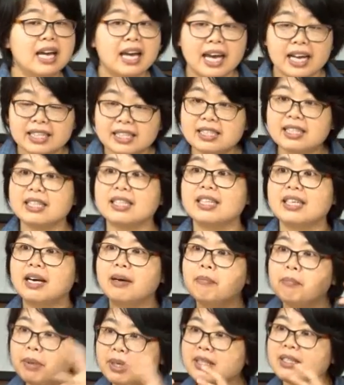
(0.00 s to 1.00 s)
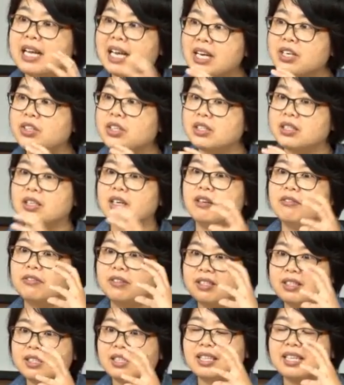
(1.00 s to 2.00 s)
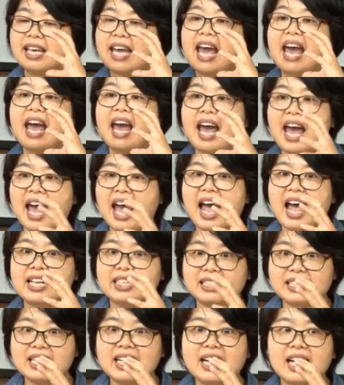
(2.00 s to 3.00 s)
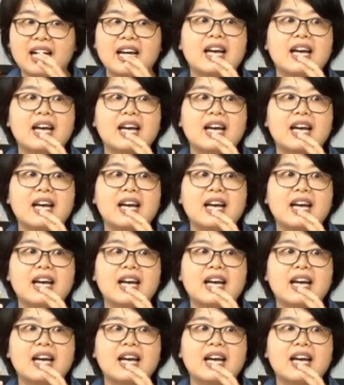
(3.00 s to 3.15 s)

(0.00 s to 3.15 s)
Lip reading: It's the combination of k, a, t.